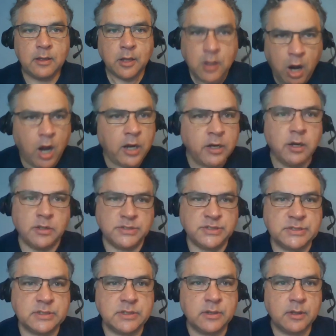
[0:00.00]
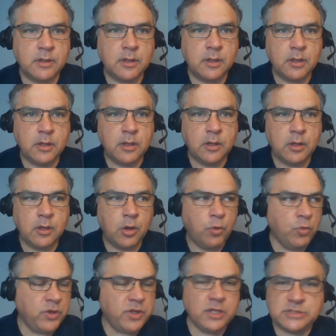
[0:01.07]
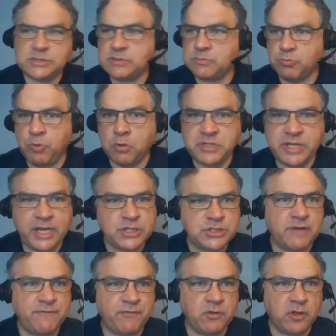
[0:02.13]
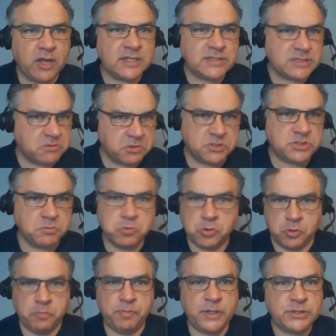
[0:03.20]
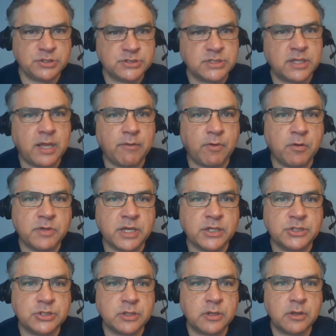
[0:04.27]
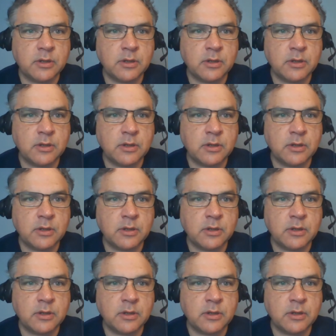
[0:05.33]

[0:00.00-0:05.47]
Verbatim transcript: Cardinals with a rotation. If you look at some, there's some good pitchers in that rotation.